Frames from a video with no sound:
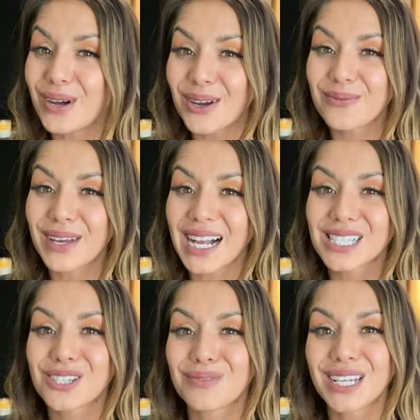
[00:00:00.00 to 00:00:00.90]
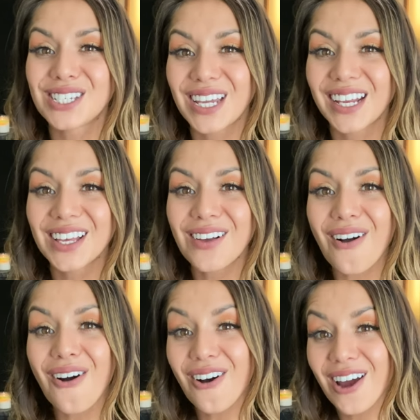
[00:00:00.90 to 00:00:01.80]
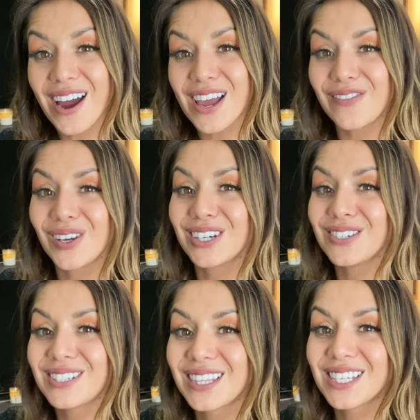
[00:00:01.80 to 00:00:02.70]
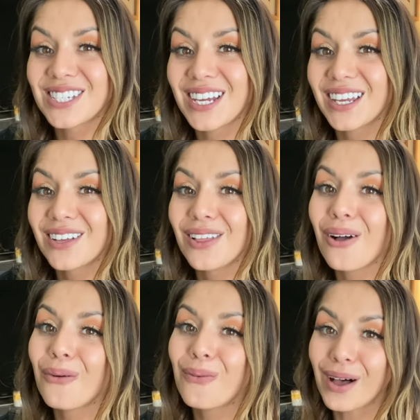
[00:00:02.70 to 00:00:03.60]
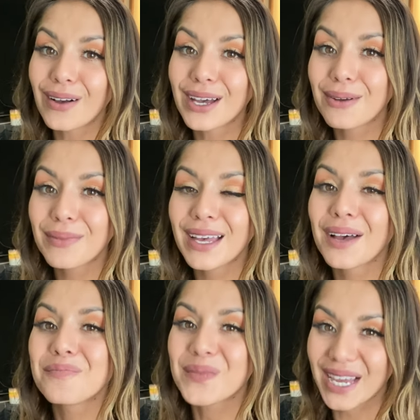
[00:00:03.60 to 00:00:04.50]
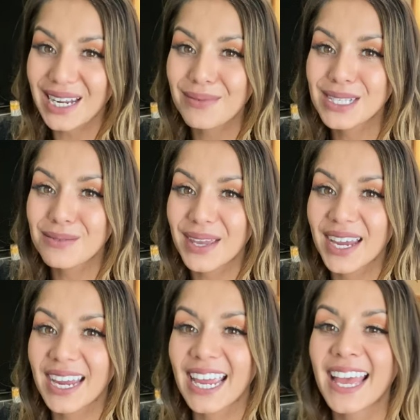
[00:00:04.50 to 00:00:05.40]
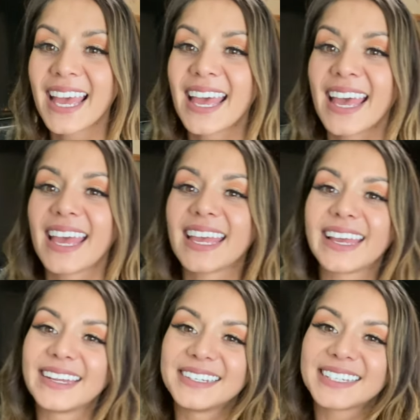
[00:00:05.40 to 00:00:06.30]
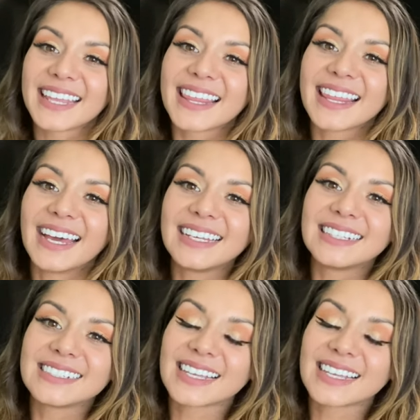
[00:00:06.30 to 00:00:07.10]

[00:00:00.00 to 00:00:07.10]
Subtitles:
welcome back to my channel, or if you are new to this channel, welcome. My name is Mary, and that is